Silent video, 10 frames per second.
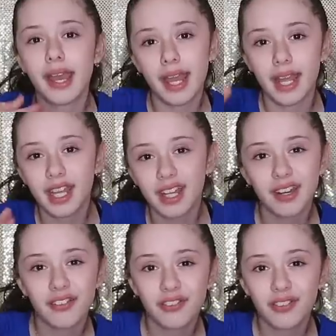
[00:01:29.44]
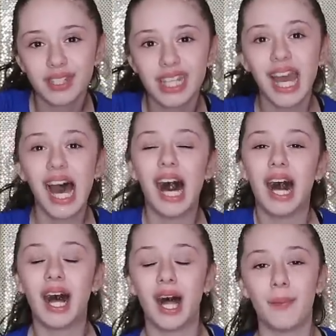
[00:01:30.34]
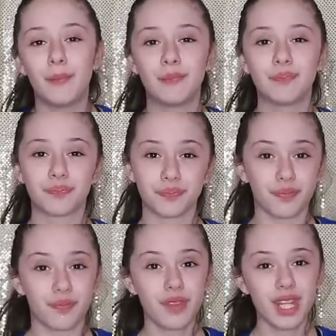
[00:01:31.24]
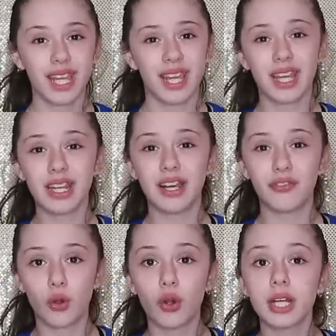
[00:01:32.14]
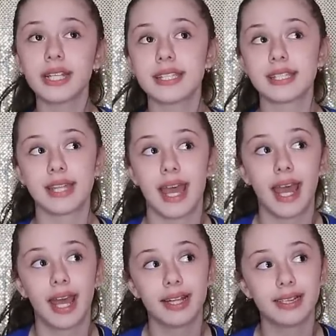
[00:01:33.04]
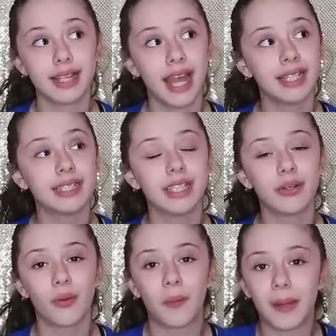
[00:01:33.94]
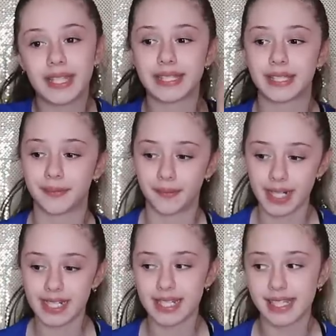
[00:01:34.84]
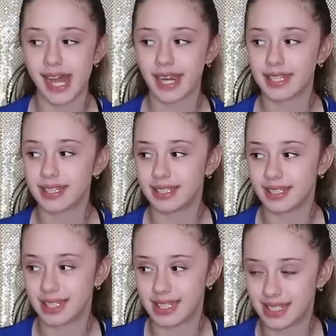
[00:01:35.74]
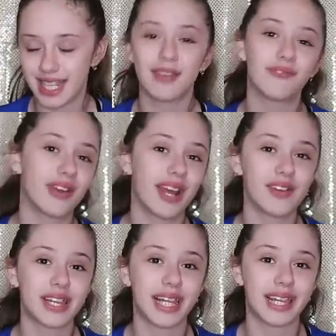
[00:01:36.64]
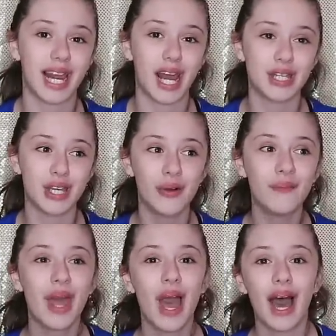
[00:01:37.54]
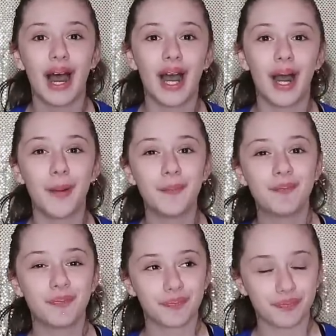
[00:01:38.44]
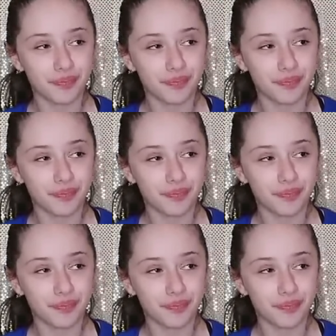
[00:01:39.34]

eh for me. Um, and of course the ending was the worst. That is the same for everything that I do. Um,